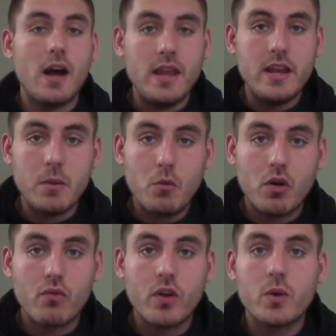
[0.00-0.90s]
eating more
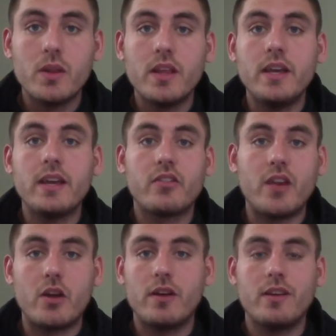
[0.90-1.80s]
frequently,
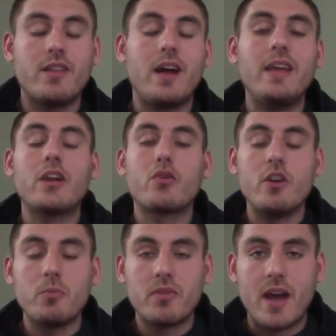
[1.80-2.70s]
etc. It does not
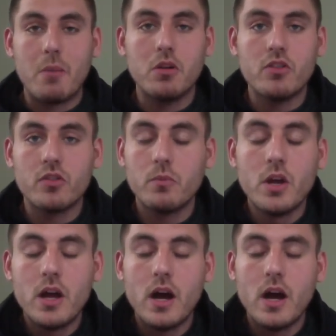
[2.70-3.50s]
increase metabolism.